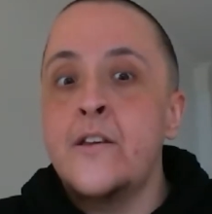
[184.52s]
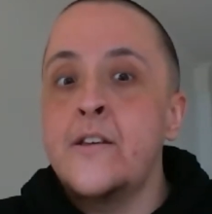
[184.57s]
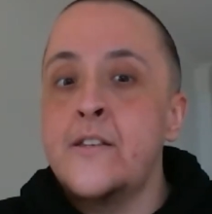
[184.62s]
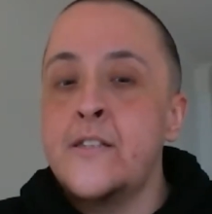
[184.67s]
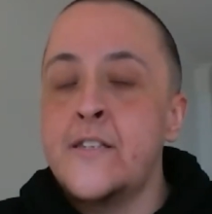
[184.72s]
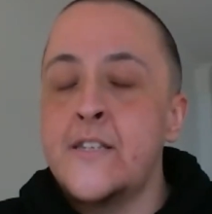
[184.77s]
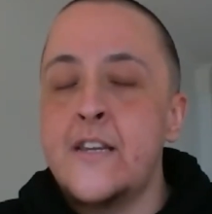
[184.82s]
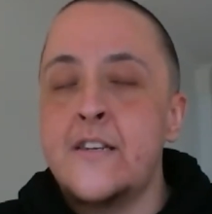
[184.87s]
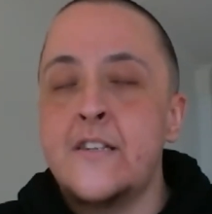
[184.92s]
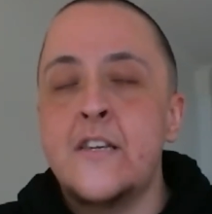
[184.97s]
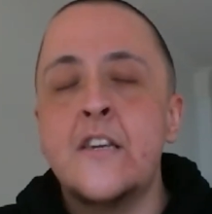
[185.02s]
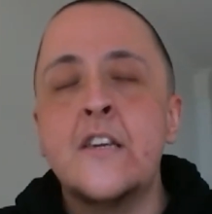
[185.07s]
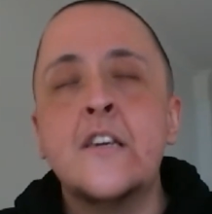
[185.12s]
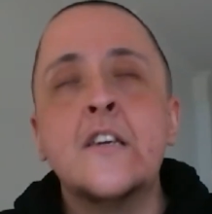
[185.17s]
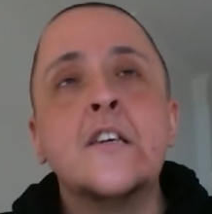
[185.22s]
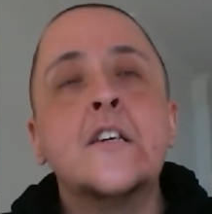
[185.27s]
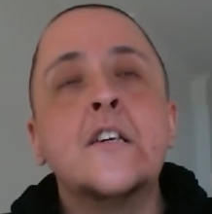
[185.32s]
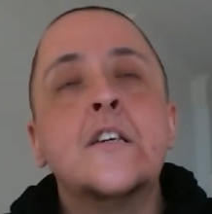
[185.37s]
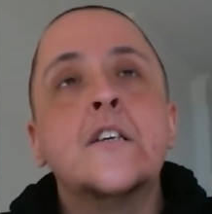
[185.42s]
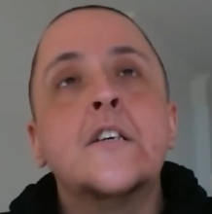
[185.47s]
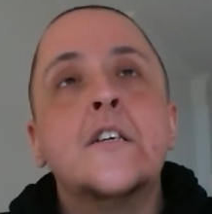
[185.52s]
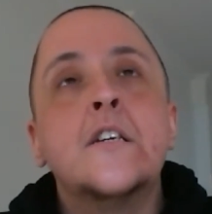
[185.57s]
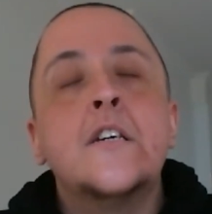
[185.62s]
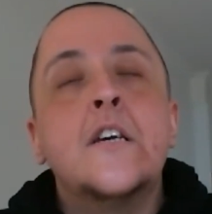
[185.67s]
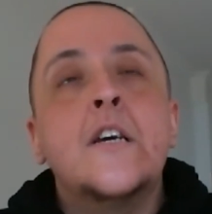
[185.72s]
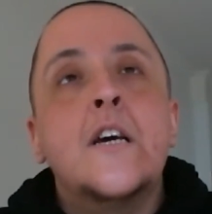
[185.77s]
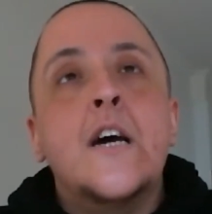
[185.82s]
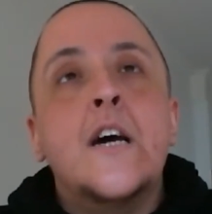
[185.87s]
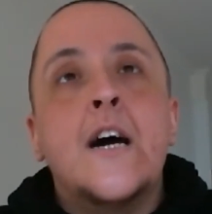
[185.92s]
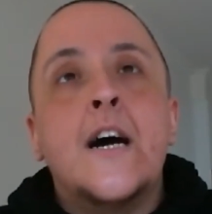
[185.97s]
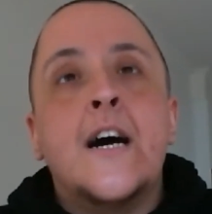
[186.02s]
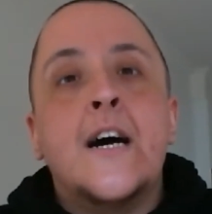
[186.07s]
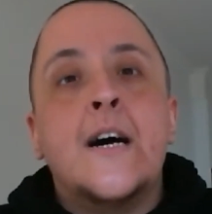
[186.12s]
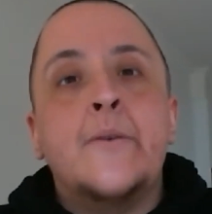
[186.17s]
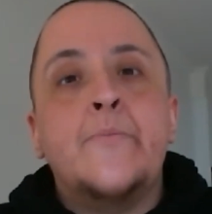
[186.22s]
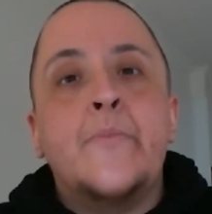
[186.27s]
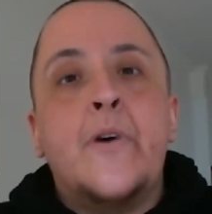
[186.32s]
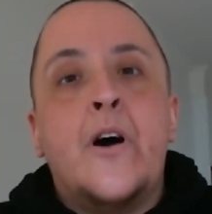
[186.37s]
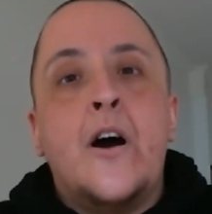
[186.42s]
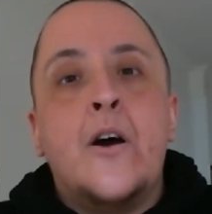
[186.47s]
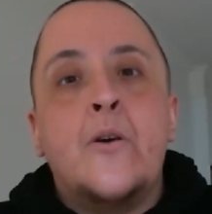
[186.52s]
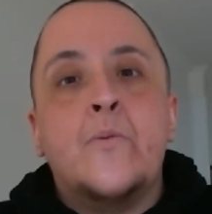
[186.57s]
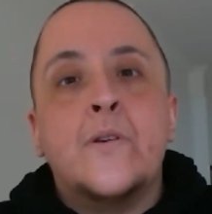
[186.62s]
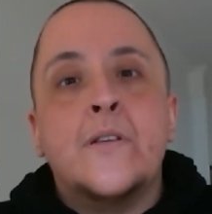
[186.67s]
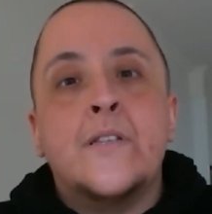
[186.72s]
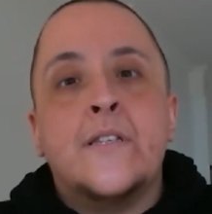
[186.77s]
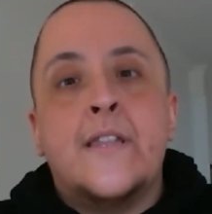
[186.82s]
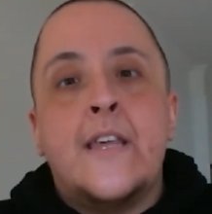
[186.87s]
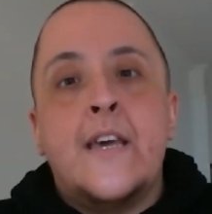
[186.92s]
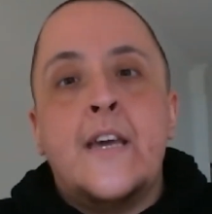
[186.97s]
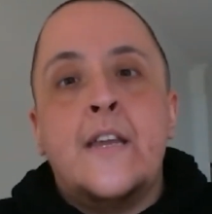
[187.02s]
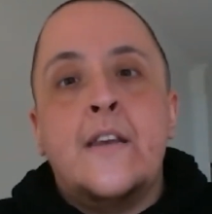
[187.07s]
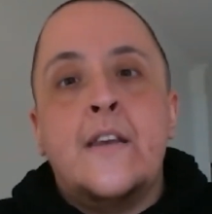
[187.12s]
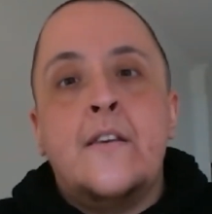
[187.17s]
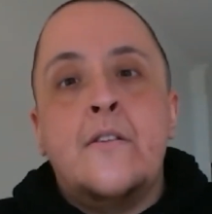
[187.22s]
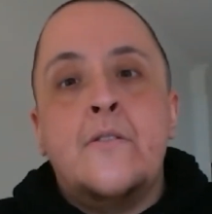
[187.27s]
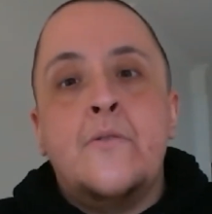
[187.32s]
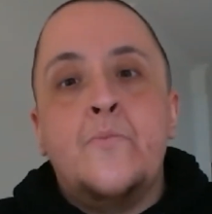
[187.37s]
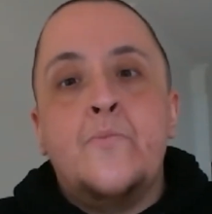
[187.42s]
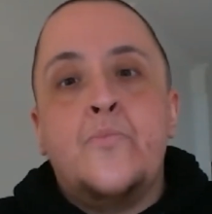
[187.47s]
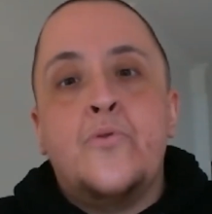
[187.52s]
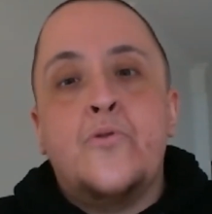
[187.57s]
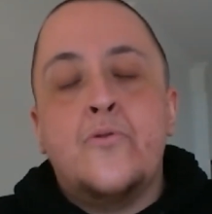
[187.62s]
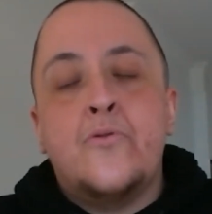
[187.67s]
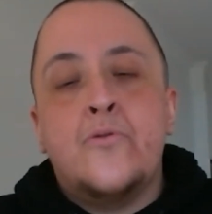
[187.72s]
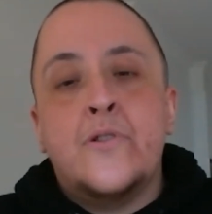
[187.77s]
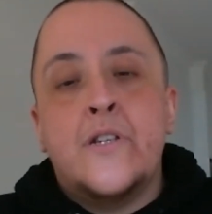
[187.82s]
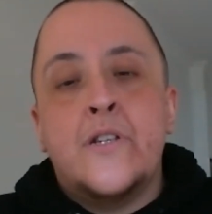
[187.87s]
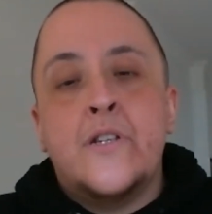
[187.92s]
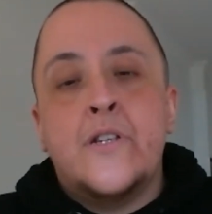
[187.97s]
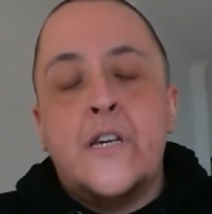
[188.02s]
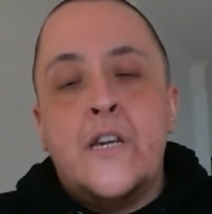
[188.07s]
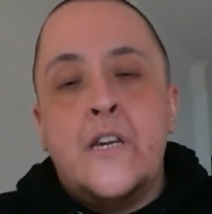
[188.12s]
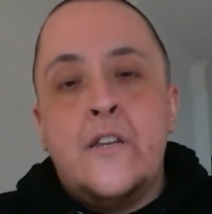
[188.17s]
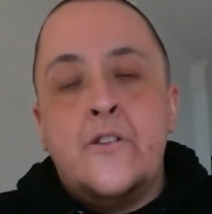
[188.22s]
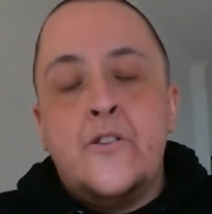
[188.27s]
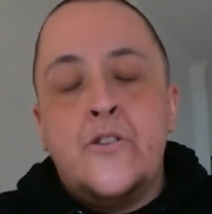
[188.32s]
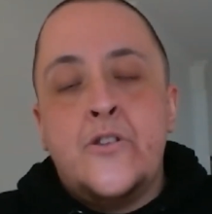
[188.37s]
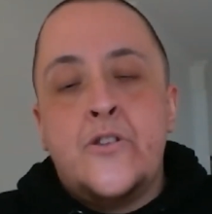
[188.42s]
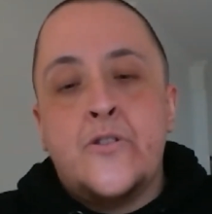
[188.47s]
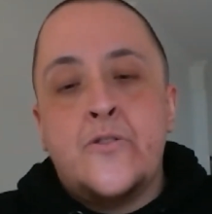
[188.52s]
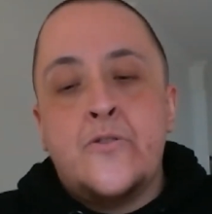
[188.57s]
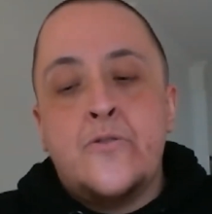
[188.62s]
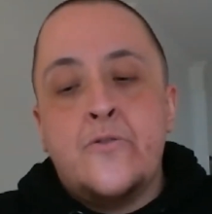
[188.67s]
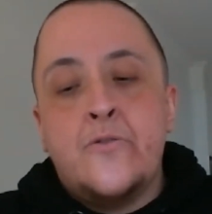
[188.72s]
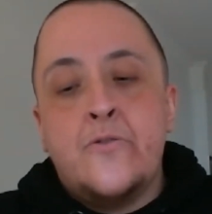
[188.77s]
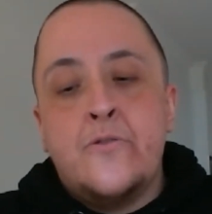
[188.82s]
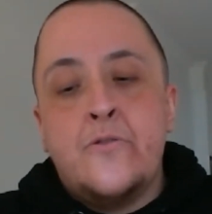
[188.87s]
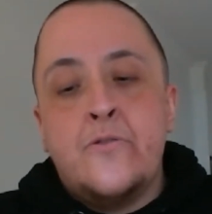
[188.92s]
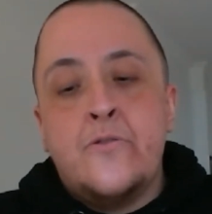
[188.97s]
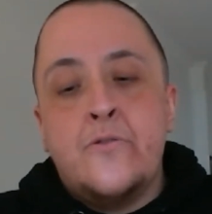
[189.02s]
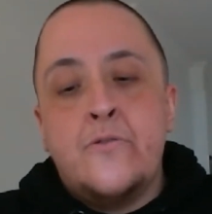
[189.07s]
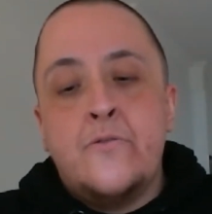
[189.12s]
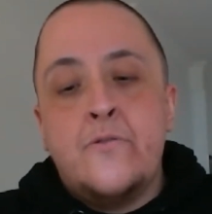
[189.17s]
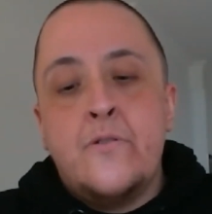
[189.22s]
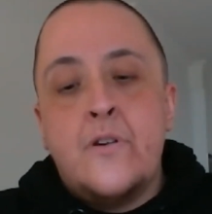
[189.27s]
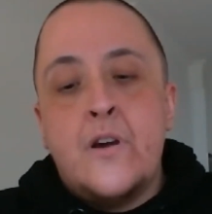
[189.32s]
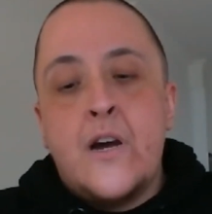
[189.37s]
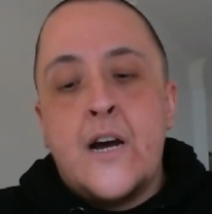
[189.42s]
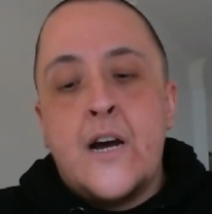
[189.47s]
setting, I was then put into